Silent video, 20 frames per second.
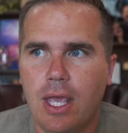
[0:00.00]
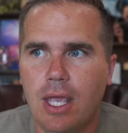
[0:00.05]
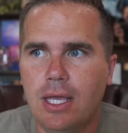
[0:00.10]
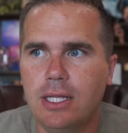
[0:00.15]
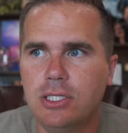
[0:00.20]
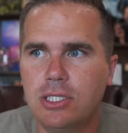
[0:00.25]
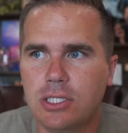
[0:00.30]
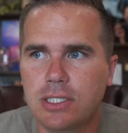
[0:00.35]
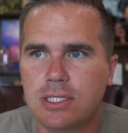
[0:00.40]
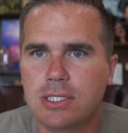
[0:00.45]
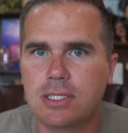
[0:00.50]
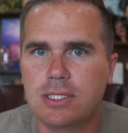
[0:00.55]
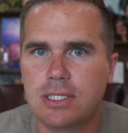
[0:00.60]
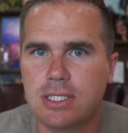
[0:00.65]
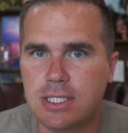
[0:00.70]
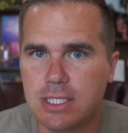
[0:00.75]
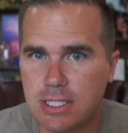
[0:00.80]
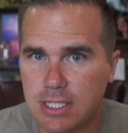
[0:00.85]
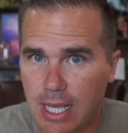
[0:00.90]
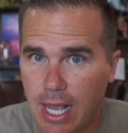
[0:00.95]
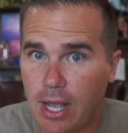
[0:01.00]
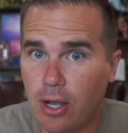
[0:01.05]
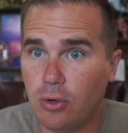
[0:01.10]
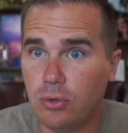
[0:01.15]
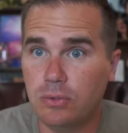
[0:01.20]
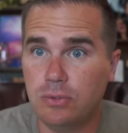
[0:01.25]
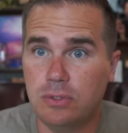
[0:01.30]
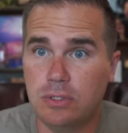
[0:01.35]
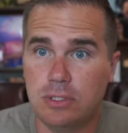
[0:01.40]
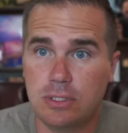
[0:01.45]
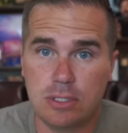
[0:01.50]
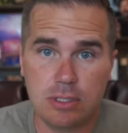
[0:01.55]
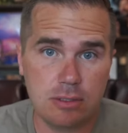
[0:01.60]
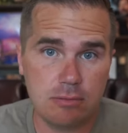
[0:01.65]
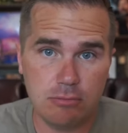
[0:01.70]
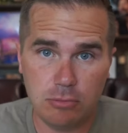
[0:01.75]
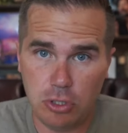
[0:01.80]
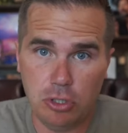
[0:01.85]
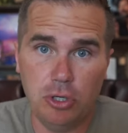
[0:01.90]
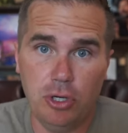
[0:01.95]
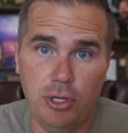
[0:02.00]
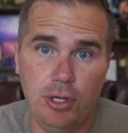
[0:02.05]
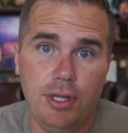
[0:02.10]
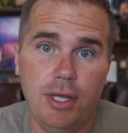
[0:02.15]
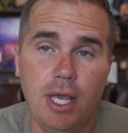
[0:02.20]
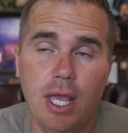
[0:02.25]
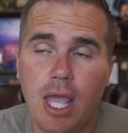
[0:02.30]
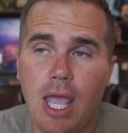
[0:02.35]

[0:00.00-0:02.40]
it just sounds good.